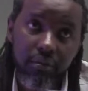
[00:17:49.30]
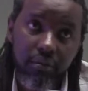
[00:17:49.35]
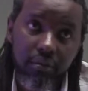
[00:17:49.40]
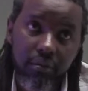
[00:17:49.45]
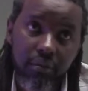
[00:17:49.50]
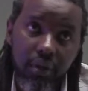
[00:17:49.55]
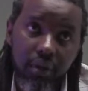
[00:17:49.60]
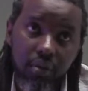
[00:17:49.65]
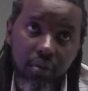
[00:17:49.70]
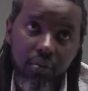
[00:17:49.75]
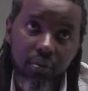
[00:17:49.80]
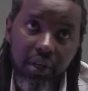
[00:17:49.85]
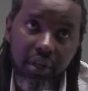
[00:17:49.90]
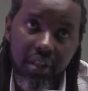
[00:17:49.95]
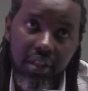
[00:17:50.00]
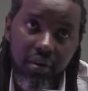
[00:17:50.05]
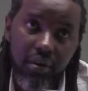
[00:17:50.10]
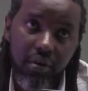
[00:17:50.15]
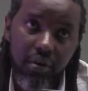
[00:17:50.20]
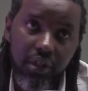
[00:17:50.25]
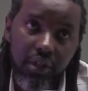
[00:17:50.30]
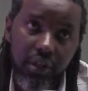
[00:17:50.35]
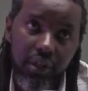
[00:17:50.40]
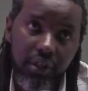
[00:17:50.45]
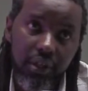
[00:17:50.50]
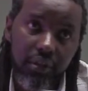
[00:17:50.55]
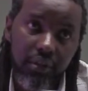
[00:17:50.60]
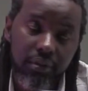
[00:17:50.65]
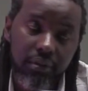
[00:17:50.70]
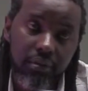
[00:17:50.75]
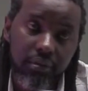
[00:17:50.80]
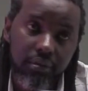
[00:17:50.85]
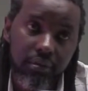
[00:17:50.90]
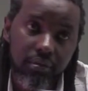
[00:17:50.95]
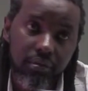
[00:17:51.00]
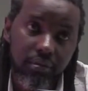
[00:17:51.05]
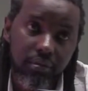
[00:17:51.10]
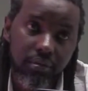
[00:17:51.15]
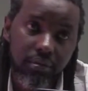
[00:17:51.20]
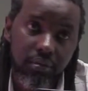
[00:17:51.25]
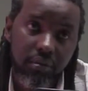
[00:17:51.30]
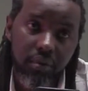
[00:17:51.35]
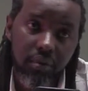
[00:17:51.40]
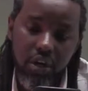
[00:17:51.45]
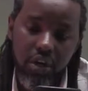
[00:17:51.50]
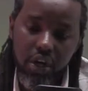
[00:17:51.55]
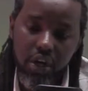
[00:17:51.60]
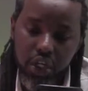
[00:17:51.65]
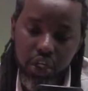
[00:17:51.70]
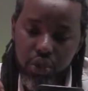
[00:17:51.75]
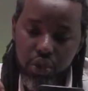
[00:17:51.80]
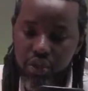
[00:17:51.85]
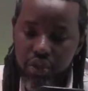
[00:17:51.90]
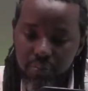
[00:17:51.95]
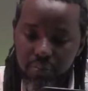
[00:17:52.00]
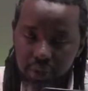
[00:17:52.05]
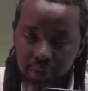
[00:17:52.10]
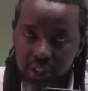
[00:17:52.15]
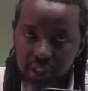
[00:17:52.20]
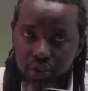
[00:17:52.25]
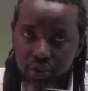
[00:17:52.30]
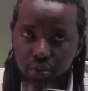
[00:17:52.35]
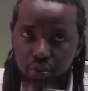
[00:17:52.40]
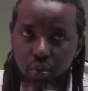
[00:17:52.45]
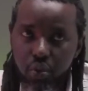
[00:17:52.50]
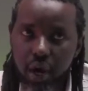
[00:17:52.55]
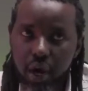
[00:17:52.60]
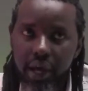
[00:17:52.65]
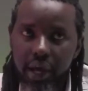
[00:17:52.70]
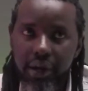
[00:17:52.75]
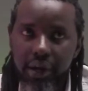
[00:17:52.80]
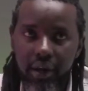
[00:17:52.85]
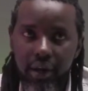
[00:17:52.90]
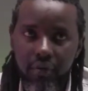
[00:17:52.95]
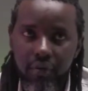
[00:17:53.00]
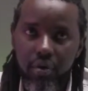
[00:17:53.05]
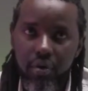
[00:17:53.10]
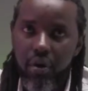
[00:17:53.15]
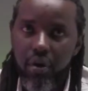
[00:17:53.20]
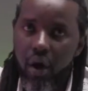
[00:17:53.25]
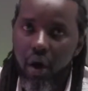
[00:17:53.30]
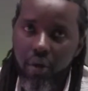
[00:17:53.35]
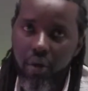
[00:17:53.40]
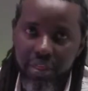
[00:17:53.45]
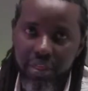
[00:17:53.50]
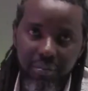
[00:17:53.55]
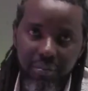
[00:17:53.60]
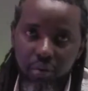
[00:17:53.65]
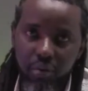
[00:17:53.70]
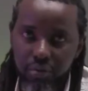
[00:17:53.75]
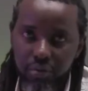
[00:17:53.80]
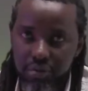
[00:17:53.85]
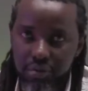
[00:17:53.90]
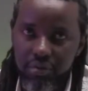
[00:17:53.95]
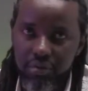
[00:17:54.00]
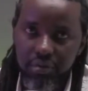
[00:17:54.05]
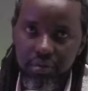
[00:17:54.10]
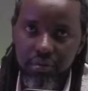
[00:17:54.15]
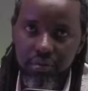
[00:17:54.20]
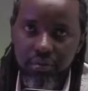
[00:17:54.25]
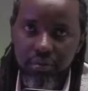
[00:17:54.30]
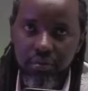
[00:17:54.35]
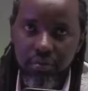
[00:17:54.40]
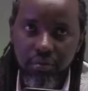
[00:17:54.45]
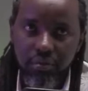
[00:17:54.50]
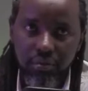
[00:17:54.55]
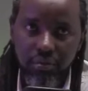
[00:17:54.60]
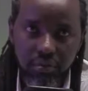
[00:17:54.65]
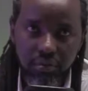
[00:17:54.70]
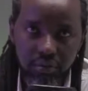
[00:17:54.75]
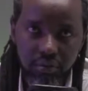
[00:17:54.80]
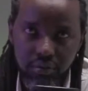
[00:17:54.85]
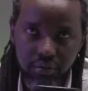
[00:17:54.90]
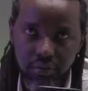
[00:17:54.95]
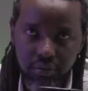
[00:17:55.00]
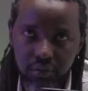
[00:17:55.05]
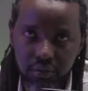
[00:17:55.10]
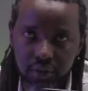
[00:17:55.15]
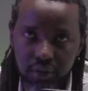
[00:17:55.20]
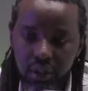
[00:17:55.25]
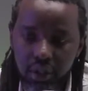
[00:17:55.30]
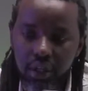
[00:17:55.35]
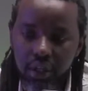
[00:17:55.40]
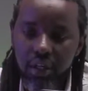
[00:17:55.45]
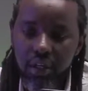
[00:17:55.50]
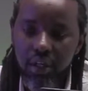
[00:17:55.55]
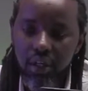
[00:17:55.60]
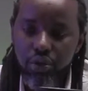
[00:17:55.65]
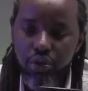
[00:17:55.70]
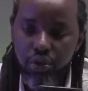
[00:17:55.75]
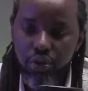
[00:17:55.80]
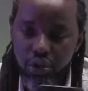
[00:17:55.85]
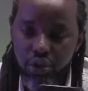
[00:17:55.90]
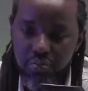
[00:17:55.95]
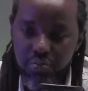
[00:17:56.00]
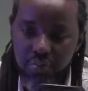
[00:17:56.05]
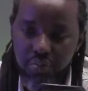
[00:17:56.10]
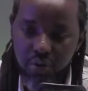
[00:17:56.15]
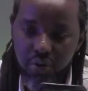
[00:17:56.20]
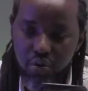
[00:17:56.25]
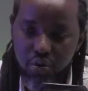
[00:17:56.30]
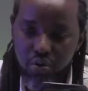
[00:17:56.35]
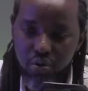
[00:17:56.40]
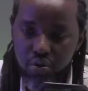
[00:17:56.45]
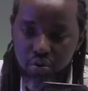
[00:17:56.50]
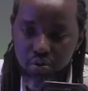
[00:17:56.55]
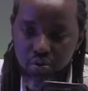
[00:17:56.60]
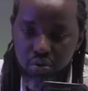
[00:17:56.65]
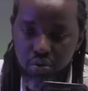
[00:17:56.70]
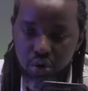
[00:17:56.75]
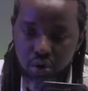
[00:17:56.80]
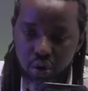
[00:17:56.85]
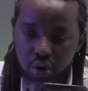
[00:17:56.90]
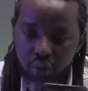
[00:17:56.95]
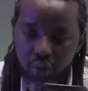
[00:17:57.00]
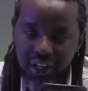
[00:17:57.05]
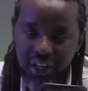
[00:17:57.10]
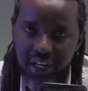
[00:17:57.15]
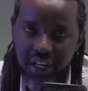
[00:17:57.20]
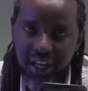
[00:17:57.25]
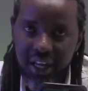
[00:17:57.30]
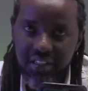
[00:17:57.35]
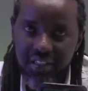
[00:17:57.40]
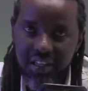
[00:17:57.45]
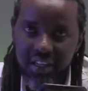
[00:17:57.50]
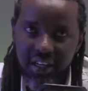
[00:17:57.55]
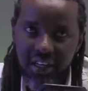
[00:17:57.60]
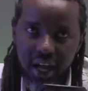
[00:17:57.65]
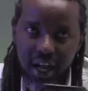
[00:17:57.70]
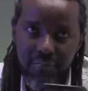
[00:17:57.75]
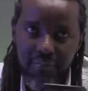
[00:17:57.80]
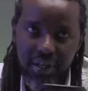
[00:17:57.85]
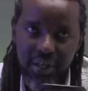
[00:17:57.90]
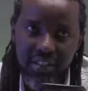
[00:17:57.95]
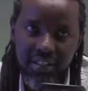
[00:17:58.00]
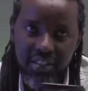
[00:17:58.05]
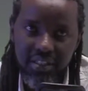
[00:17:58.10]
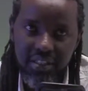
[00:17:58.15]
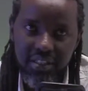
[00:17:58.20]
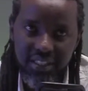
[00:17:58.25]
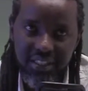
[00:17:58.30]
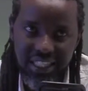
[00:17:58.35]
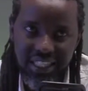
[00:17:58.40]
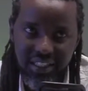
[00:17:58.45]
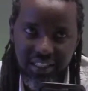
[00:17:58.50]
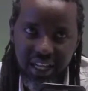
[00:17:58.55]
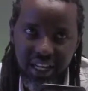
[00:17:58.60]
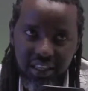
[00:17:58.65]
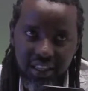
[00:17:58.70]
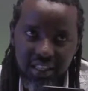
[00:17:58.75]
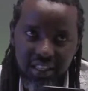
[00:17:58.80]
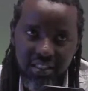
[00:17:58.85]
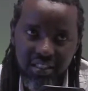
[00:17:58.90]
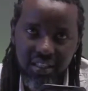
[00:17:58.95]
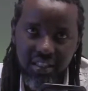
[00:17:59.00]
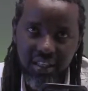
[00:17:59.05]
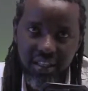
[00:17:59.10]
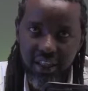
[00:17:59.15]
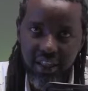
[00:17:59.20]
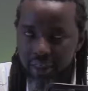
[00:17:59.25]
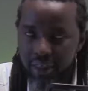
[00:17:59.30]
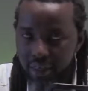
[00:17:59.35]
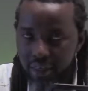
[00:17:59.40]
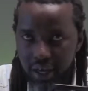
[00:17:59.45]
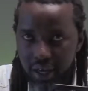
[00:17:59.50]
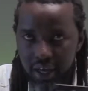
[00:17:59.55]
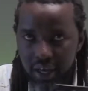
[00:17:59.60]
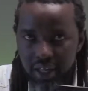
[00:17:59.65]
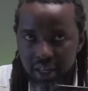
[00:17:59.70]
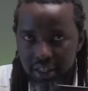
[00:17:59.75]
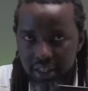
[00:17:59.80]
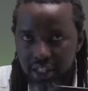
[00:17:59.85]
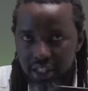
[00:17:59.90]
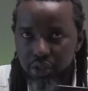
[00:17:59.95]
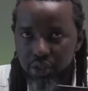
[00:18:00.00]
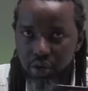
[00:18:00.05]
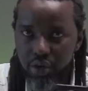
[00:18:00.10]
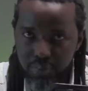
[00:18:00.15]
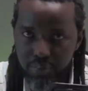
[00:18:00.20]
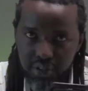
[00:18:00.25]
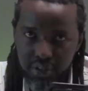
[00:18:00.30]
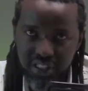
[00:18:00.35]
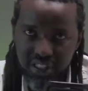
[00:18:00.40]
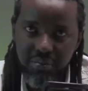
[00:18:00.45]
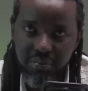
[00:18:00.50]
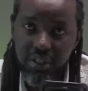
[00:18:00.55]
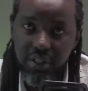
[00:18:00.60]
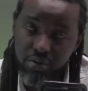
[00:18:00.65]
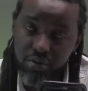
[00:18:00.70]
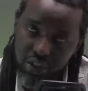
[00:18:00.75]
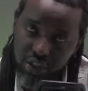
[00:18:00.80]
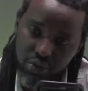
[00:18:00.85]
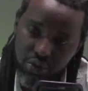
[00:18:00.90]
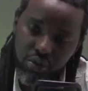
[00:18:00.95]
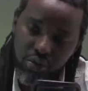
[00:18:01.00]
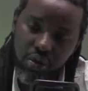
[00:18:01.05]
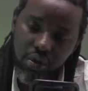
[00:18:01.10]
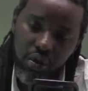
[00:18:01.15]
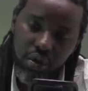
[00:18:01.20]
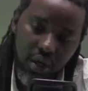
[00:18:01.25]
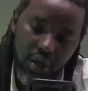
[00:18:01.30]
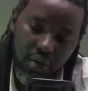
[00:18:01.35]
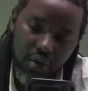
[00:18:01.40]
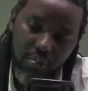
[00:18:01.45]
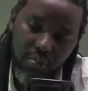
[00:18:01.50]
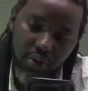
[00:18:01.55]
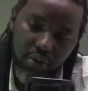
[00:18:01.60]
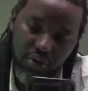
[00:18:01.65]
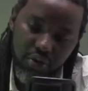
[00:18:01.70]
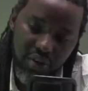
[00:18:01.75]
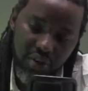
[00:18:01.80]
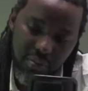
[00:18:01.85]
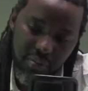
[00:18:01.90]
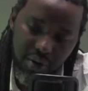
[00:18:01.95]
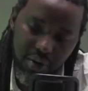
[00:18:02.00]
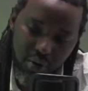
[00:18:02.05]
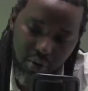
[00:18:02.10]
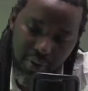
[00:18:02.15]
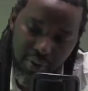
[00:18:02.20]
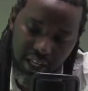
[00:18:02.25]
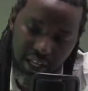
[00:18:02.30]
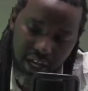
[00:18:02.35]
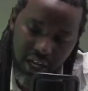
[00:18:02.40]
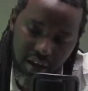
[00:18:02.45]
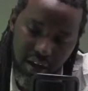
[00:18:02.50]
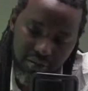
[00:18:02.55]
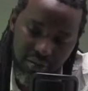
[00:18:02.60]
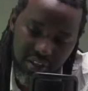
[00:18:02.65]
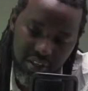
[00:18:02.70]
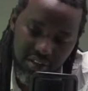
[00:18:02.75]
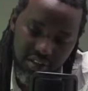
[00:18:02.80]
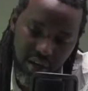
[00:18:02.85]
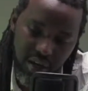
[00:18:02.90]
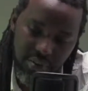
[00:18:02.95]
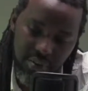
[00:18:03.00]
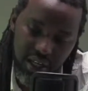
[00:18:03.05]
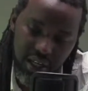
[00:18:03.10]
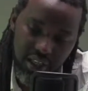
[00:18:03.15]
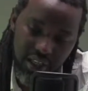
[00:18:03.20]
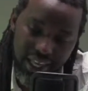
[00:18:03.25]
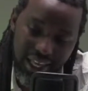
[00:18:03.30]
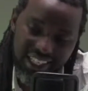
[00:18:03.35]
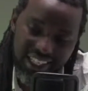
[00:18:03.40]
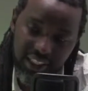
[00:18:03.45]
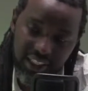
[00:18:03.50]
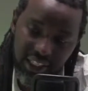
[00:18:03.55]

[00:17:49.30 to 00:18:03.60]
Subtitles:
what are they called, news reporters who are on the move. Okay, so those people who when an accident happens, just like this, they are there. They need to report something to the studio. Most of them normally have this camera, the X11,